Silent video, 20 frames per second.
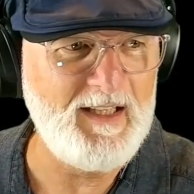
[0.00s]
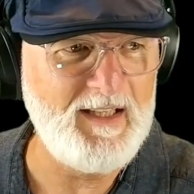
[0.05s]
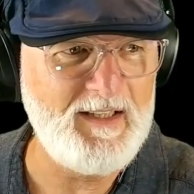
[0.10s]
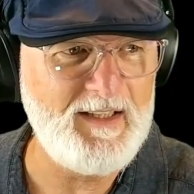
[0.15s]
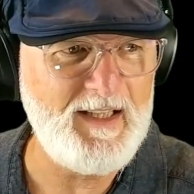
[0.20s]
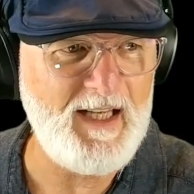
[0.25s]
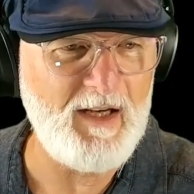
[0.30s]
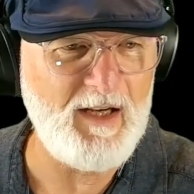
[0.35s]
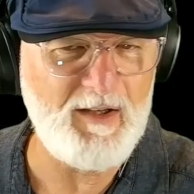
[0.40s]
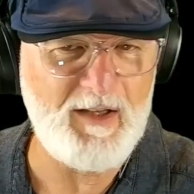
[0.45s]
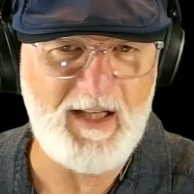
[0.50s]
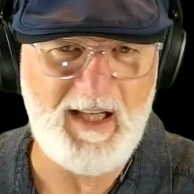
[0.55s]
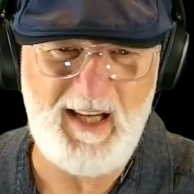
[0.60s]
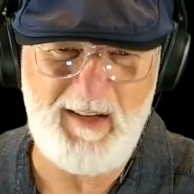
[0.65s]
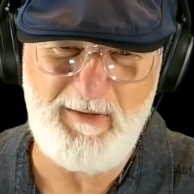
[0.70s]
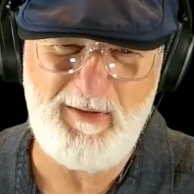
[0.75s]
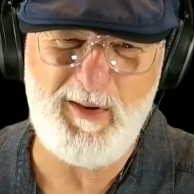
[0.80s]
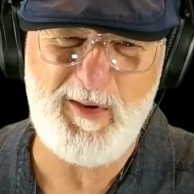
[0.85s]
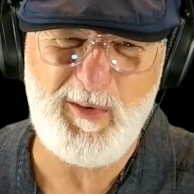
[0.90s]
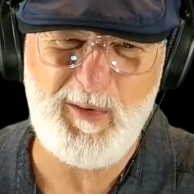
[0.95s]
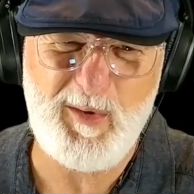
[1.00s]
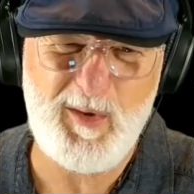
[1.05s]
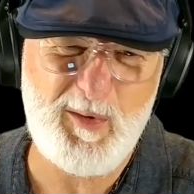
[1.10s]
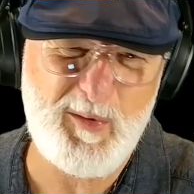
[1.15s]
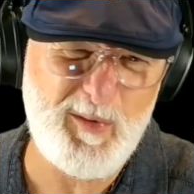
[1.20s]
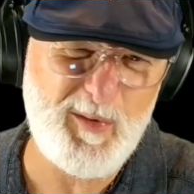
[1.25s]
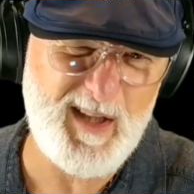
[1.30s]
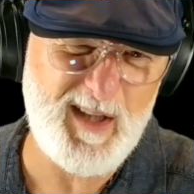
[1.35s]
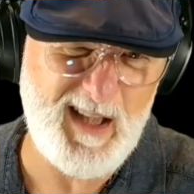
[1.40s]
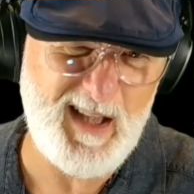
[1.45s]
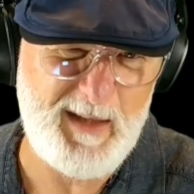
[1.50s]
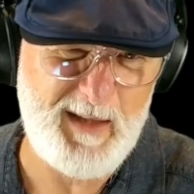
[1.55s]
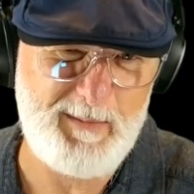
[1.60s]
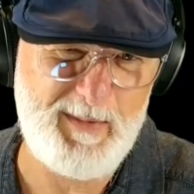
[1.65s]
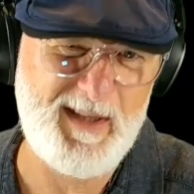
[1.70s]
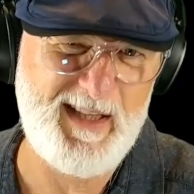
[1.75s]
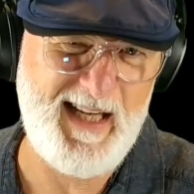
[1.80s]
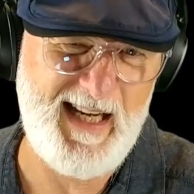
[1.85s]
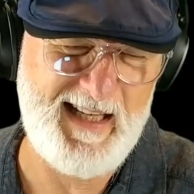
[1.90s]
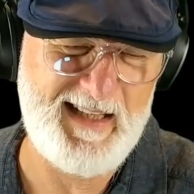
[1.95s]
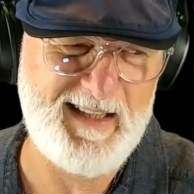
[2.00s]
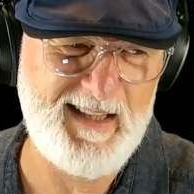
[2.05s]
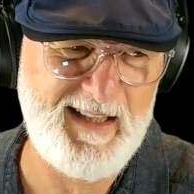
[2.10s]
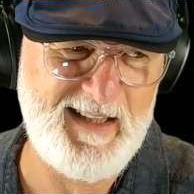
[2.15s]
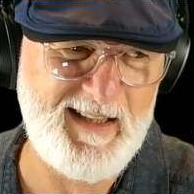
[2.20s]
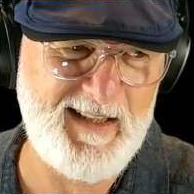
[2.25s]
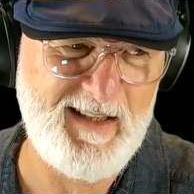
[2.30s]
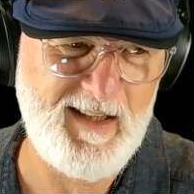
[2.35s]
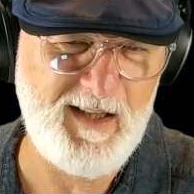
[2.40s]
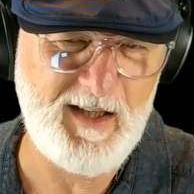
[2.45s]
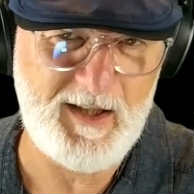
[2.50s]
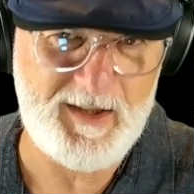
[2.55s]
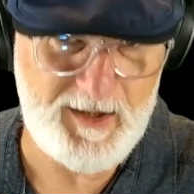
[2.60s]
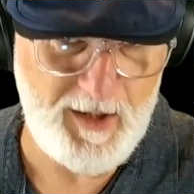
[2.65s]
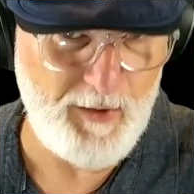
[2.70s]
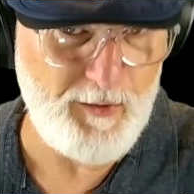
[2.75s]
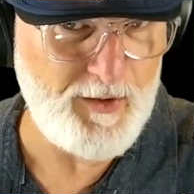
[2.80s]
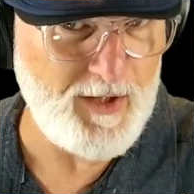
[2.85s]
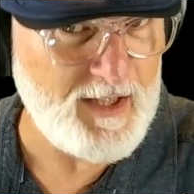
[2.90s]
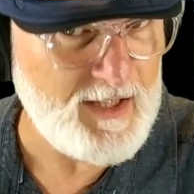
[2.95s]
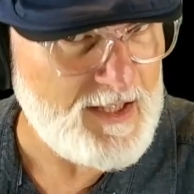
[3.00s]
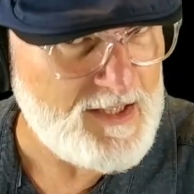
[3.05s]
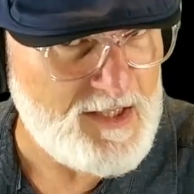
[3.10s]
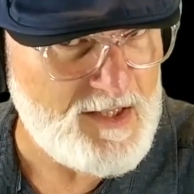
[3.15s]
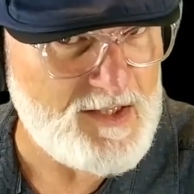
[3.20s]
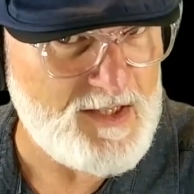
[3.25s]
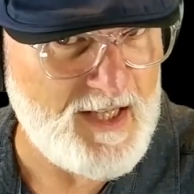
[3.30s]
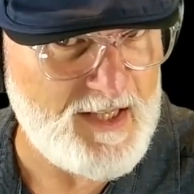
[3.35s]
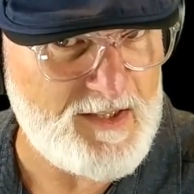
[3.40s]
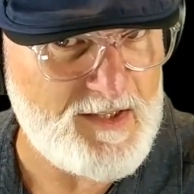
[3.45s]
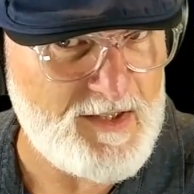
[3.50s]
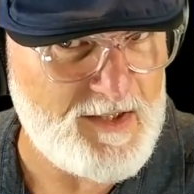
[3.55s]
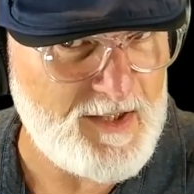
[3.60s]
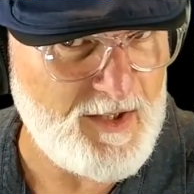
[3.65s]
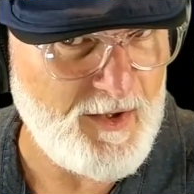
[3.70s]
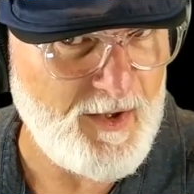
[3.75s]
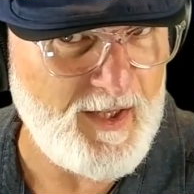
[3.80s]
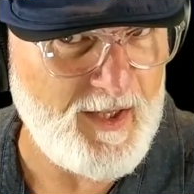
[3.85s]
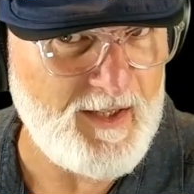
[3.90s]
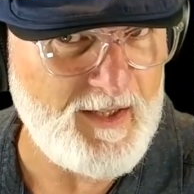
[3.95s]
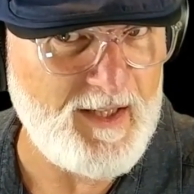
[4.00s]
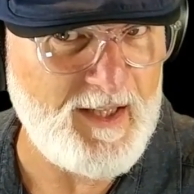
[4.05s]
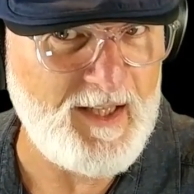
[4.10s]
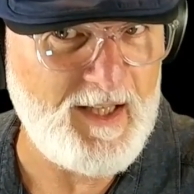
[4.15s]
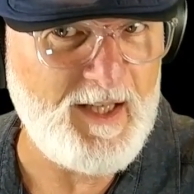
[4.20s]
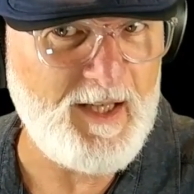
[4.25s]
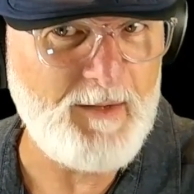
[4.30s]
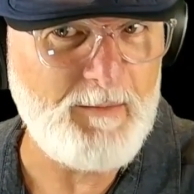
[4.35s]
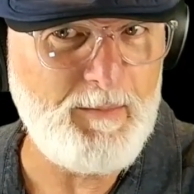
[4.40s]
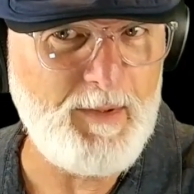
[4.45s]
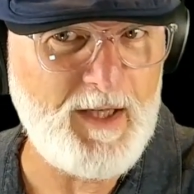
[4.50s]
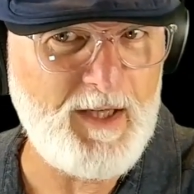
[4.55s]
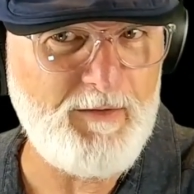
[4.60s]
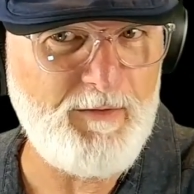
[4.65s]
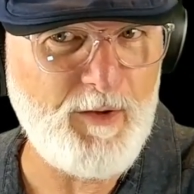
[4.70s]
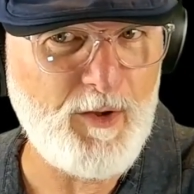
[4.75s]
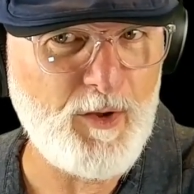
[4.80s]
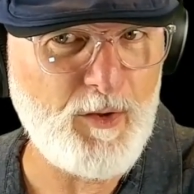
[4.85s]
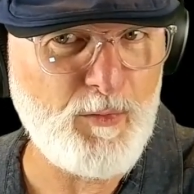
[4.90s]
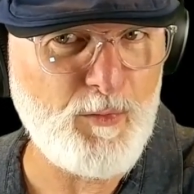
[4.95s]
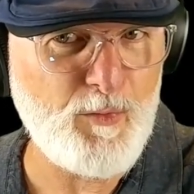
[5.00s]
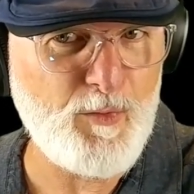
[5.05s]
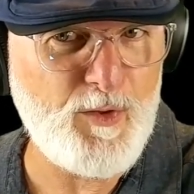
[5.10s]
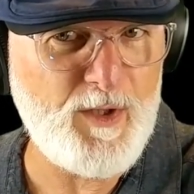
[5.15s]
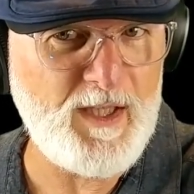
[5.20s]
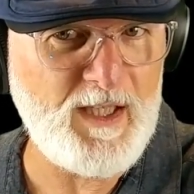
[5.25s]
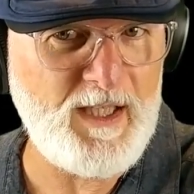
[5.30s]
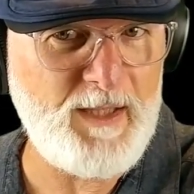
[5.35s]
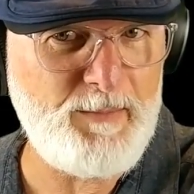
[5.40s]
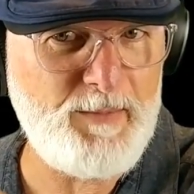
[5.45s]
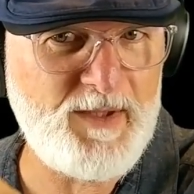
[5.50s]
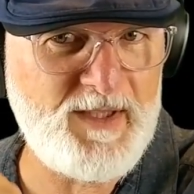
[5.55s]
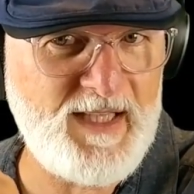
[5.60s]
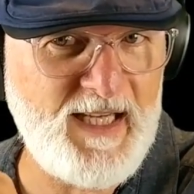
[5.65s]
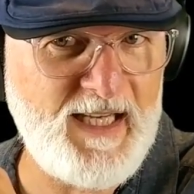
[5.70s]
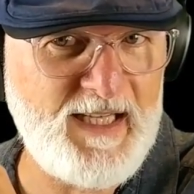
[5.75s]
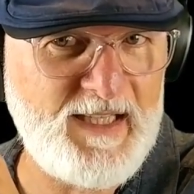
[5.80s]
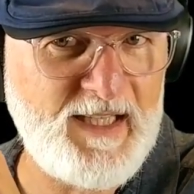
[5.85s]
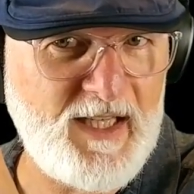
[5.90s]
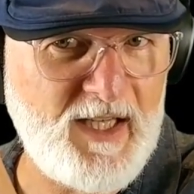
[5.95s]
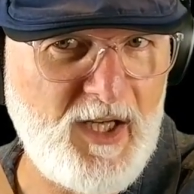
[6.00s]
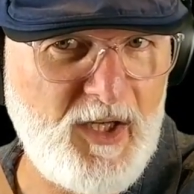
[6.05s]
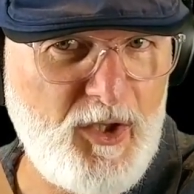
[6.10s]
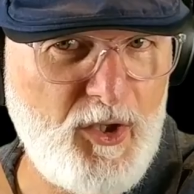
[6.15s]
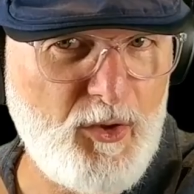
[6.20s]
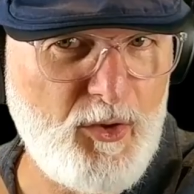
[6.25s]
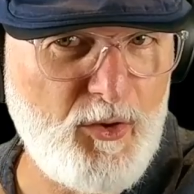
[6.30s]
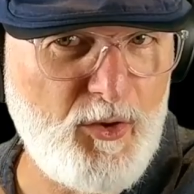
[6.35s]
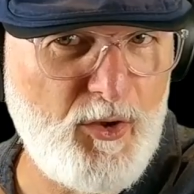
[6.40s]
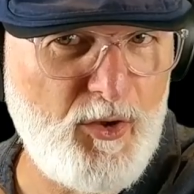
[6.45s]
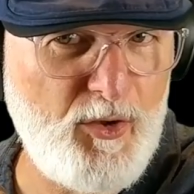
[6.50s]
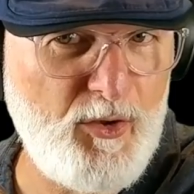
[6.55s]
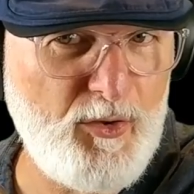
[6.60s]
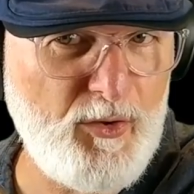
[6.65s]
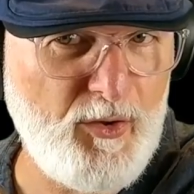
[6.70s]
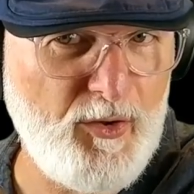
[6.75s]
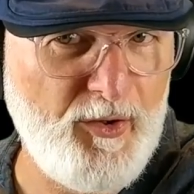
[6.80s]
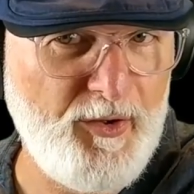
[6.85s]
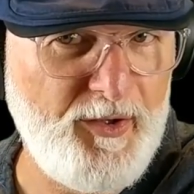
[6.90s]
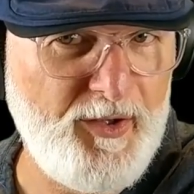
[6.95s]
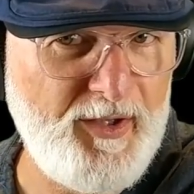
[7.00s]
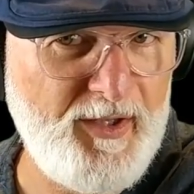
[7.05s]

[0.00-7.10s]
Now, if you were really pedantic, I don't think this is necessary, but if you're really pedantic, you could